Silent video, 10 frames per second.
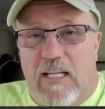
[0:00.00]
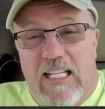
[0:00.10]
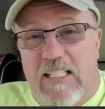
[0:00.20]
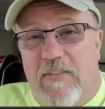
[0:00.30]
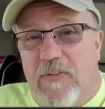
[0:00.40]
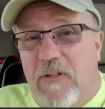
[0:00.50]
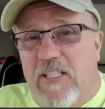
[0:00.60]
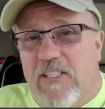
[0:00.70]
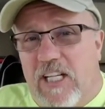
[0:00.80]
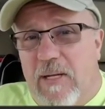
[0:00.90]
Is it
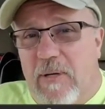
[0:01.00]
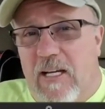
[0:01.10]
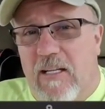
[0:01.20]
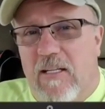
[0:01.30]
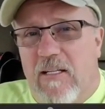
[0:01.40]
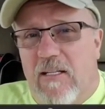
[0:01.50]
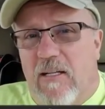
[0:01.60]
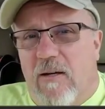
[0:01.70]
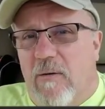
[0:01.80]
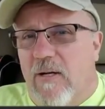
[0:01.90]
Fukushima,
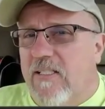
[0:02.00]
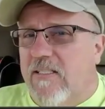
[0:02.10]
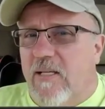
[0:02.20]
or is it